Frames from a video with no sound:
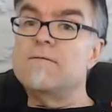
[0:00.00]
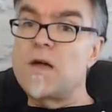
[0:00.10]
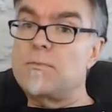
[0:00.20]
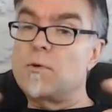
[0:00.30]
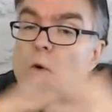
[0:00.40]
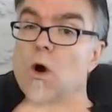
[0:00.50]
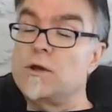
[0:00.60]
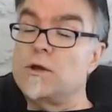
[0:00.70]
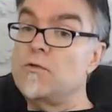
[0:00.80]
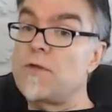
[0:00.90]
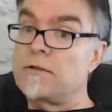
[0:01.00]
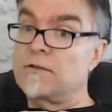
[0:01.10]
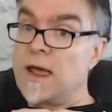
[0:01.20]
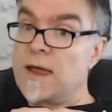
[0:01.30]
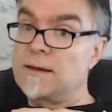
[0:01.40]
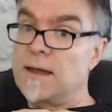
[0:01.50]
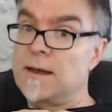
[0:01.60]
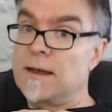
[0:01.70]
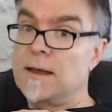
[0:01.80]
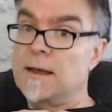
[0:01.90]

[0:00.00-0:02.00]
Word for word: February 2018.